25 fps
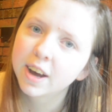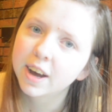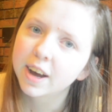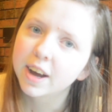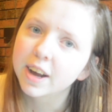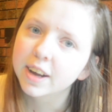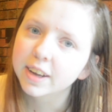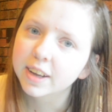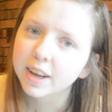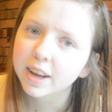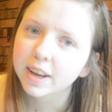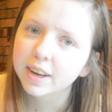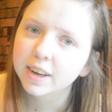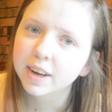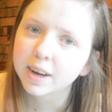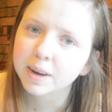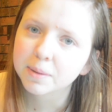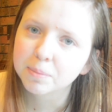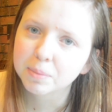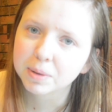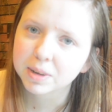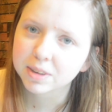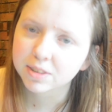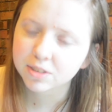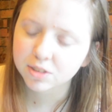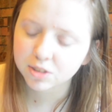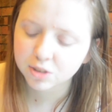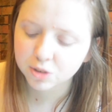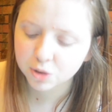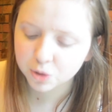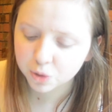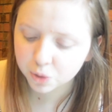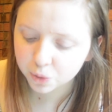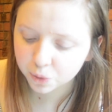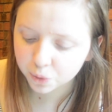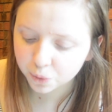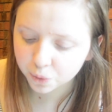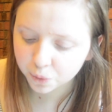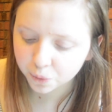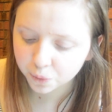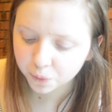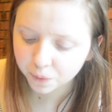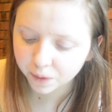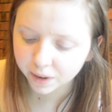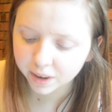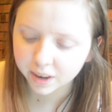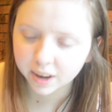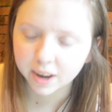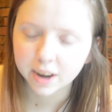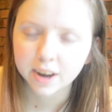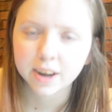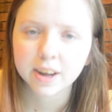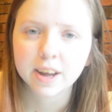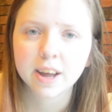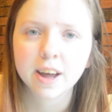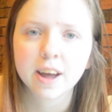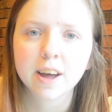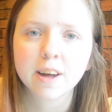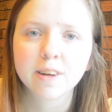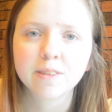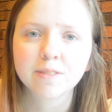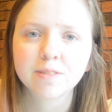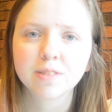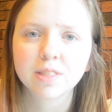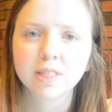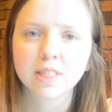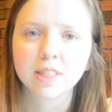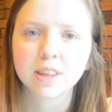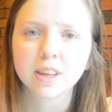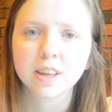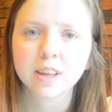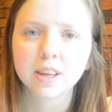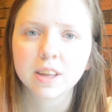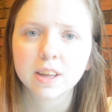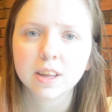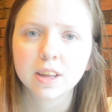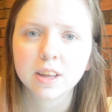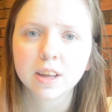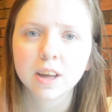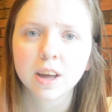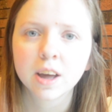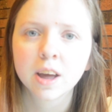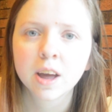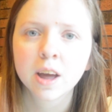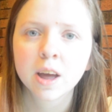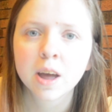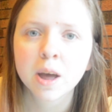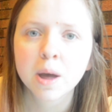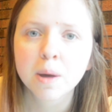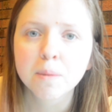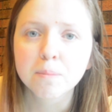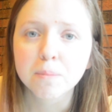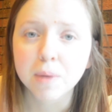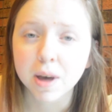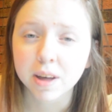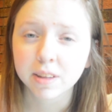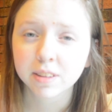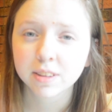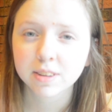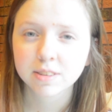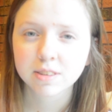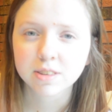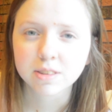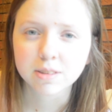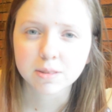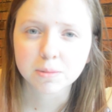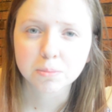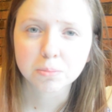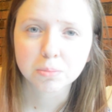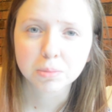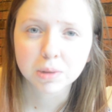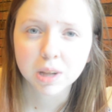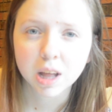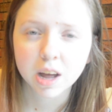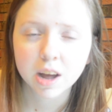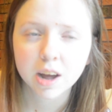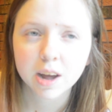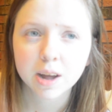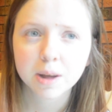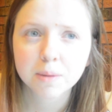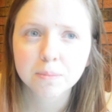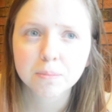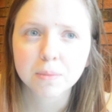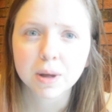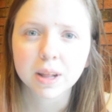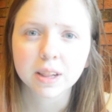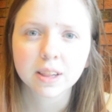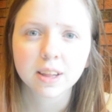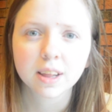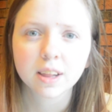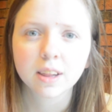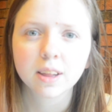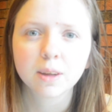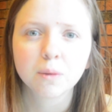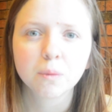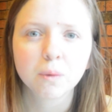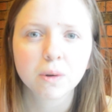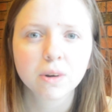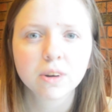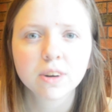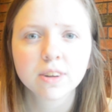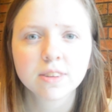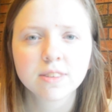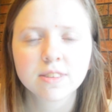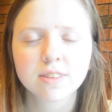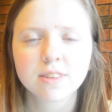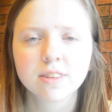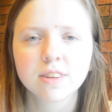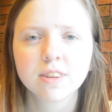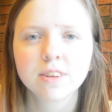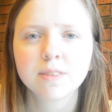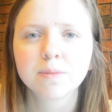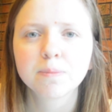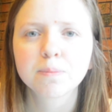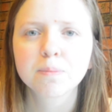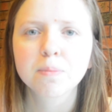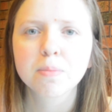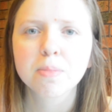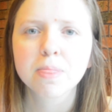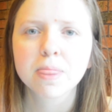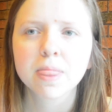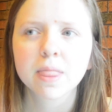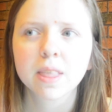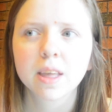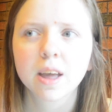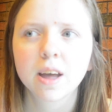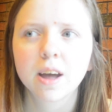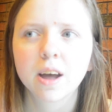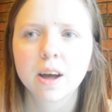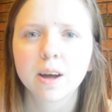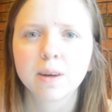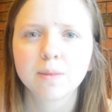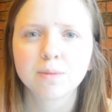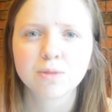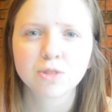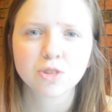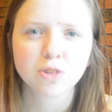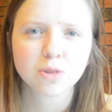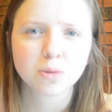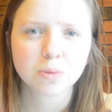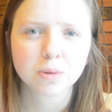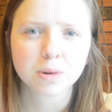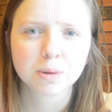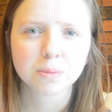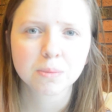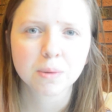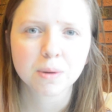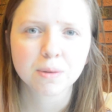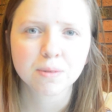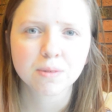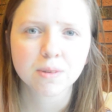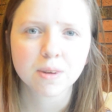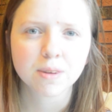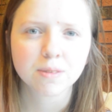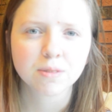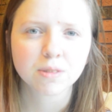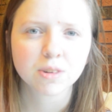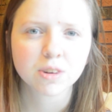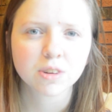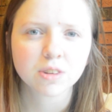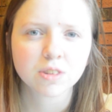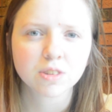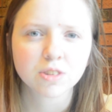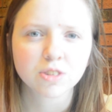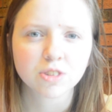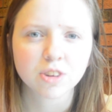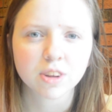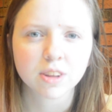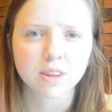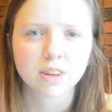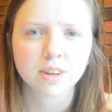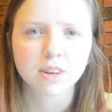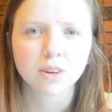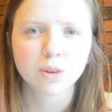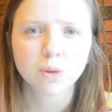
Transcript: Again, I picked 2. I have the Boundless Sublime by Lily Wilkinson. She's one of my favourite Australian